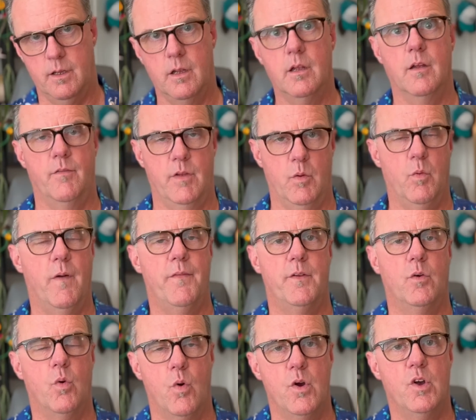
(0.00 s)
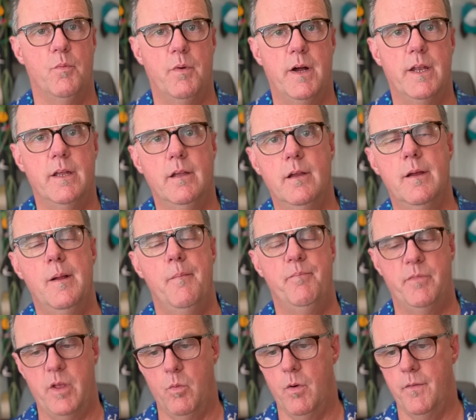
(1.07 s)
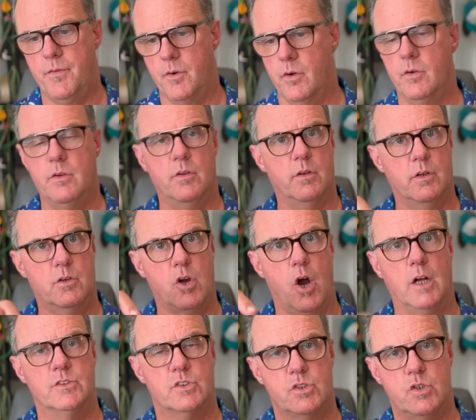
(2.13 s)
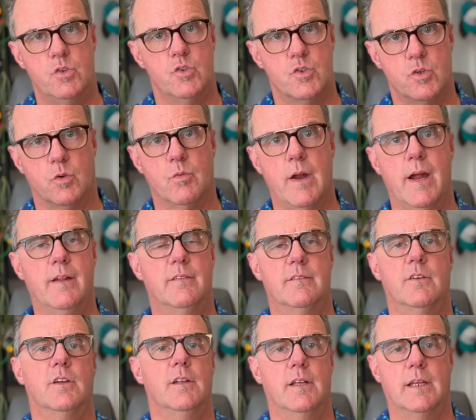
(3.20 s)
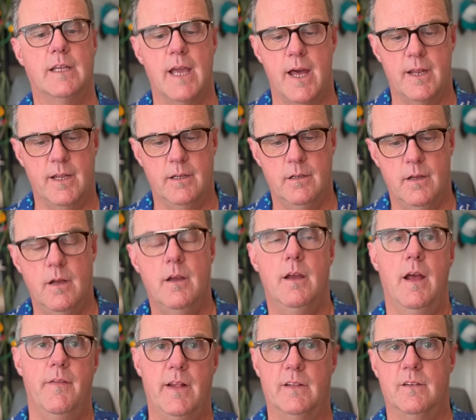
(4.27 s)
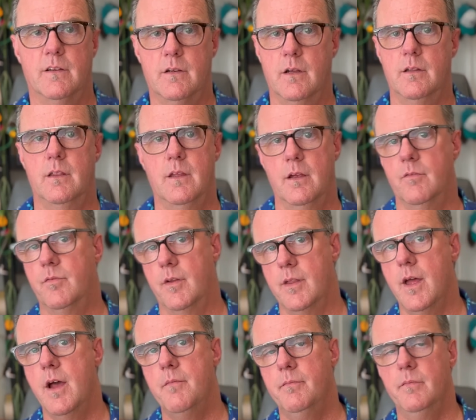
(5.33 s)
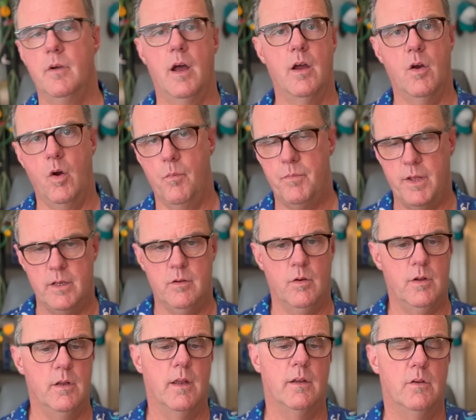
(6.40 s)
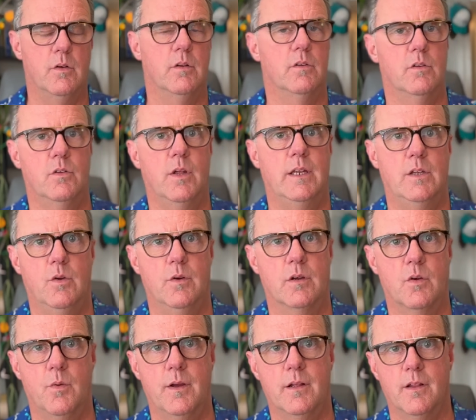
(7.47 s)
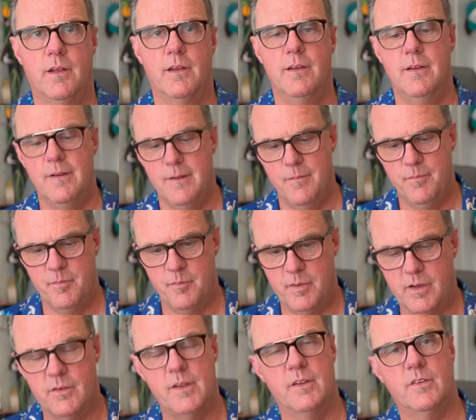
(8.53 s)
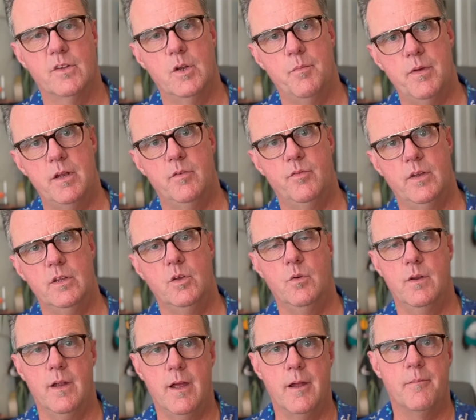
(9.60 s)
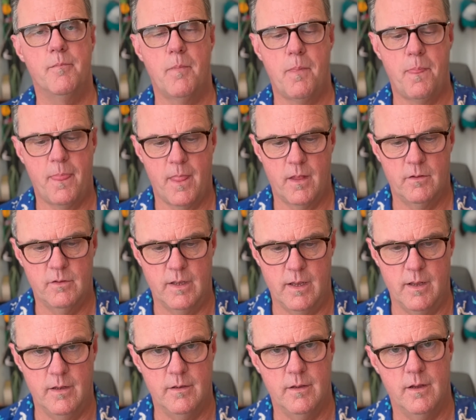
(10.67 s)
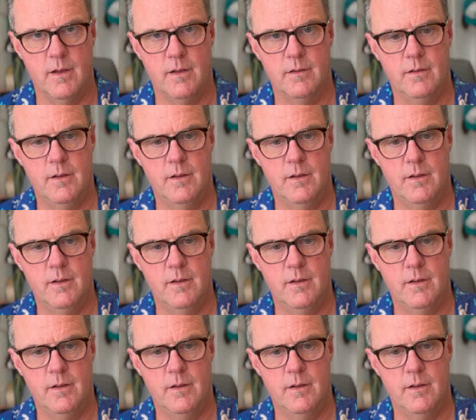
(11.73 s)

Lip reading: if they want their oil money, they want their constitutional rights, they're going to get it. And that's a good thing for them. I hope they do it, and they do it quickly, because that's going to benefit you and I, and a